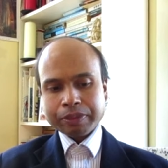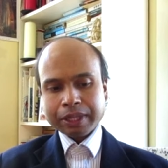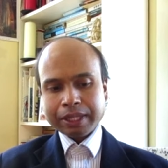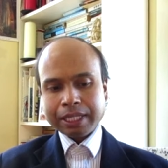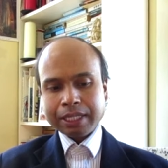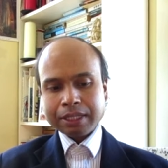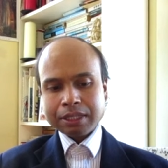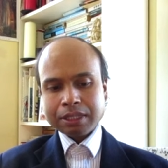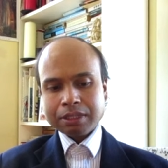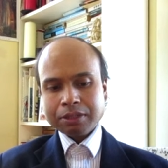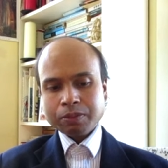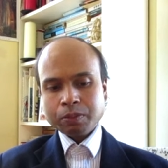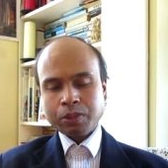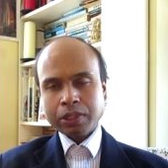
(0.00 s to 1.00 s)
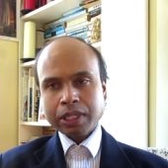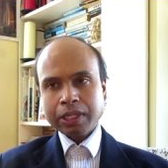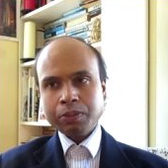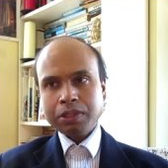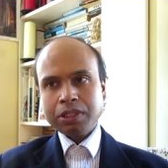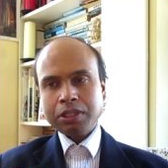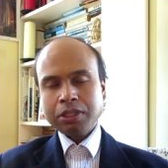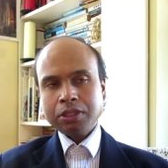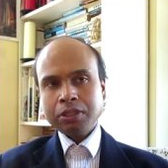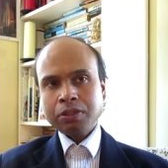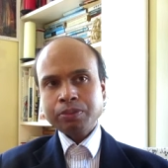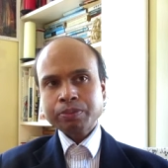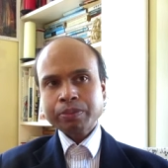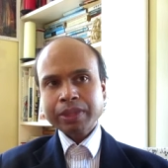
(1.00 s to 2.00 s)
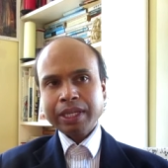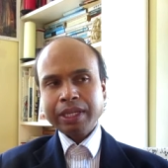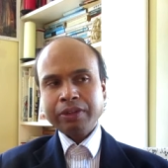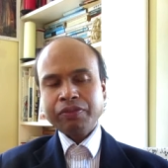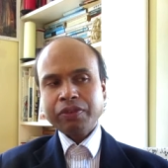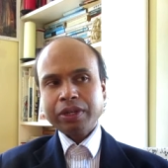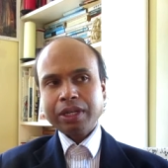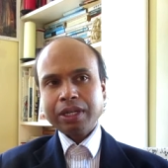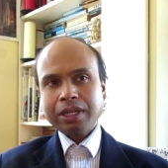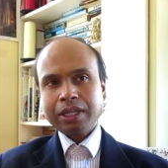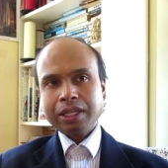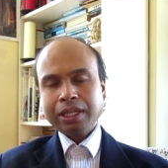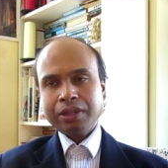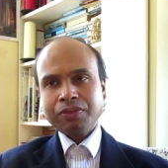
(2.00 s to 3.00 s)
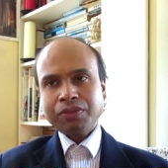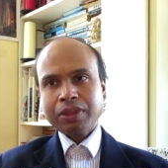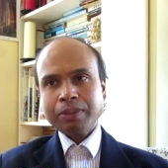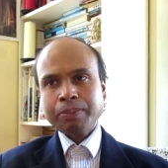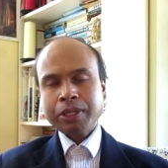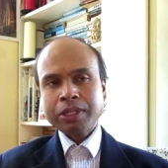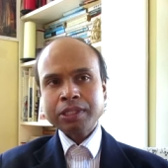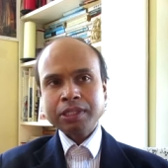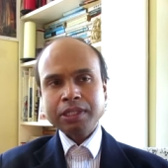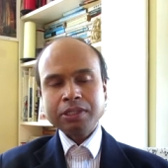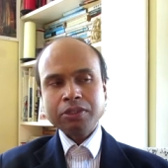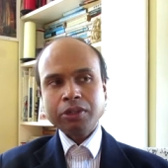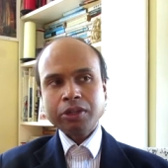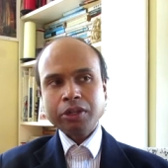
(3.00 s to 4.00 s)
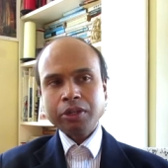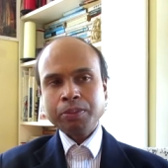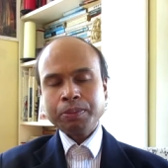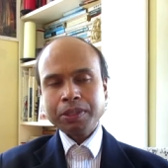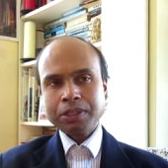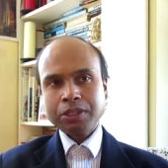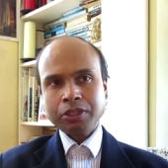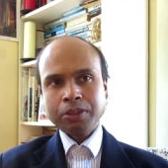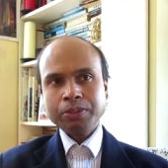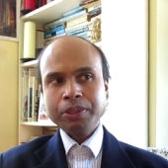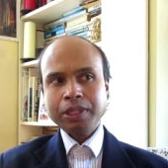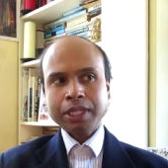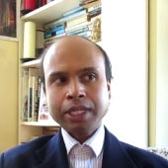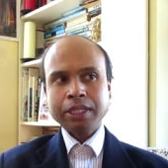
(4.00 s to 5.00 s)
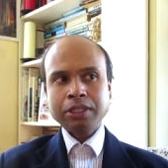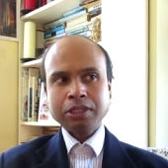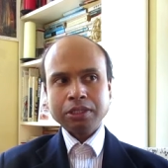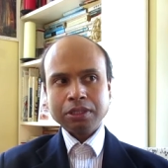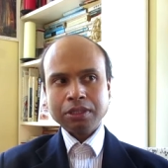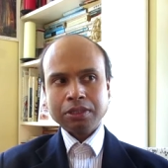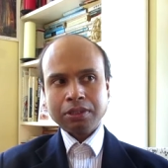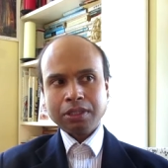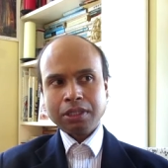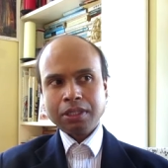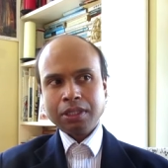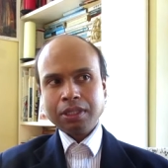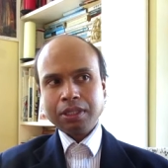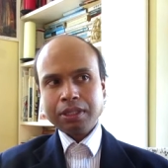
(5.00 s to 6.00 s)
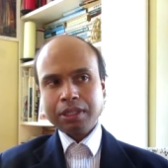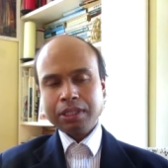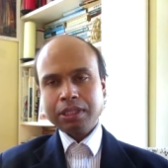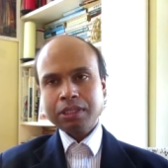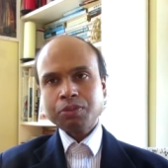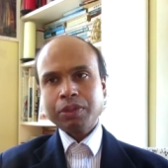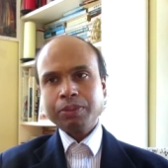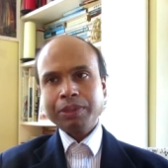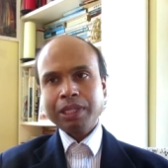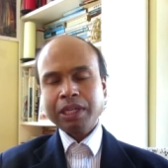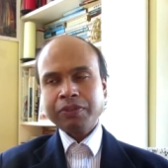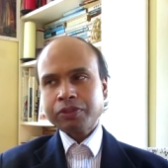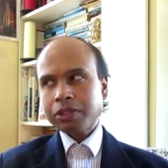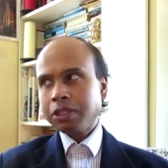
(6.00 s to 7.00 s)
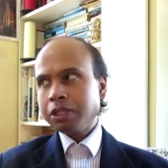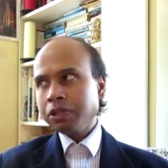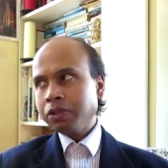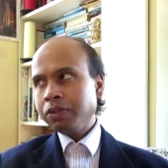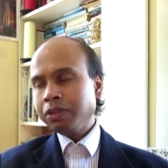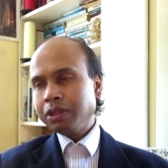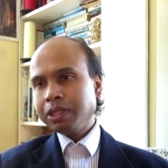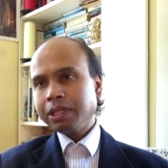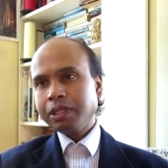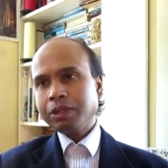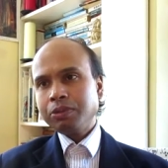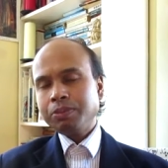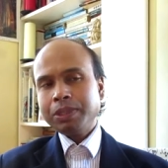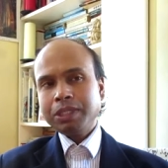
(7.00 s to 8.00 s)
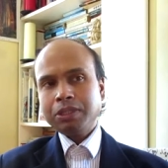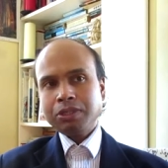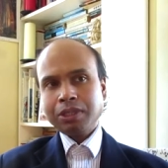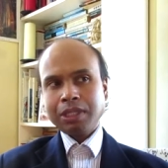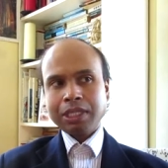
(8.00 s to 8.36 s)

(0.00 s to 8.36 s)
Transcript: that's what I would do if if the person is not open to communication. They just want to be left alone. Then I would be doing